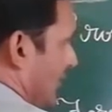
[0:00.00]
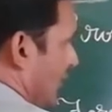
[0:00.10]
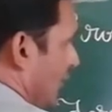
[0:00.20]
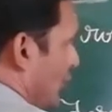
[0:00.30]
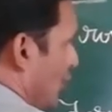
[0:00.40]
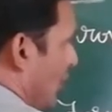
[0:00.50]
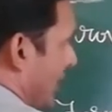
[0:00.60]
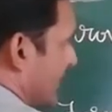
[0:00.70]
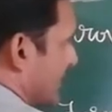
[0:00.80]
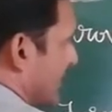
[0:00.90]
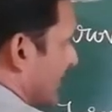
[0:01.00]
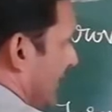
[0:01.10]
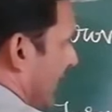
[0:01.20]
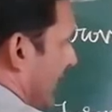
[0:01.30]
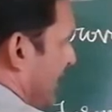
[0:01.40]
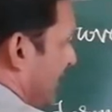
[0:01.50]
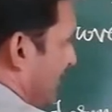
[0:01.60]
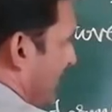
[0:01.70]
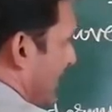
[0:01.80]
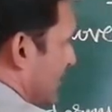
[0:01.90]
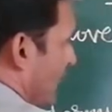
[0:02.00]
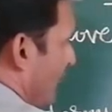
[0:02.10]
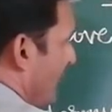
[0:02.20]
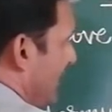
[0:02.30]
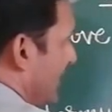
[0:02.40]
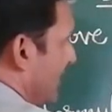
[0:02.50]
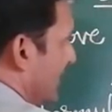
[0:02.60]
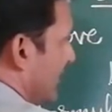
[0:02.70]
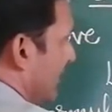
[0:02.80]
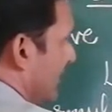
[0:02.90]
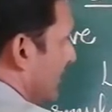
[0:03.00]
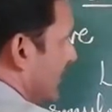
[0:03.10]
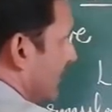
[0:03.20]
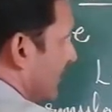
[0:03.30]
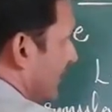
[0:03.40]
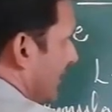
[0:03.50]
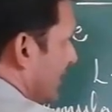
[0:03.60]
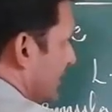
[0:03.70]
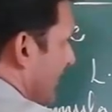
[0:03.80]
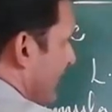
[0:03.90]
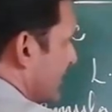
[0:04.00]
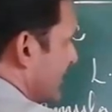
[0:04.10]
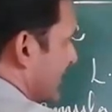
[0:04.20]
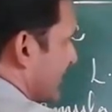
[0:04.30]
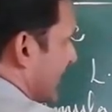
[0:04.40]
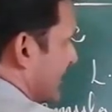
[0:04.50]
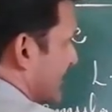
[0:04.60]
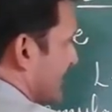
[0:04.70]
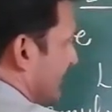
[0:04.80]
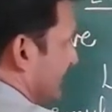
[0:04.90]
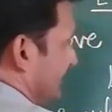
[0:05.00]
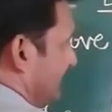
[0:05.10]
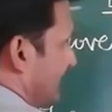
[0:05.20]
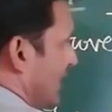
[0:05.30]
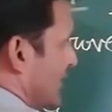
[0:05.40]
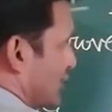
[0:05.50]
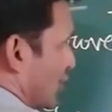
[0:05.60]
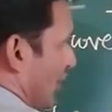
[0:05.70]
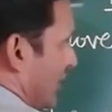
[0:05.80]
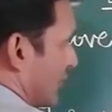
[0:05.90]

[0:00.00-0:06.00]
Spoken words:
2x, and in place of B it is having 6x, these two values.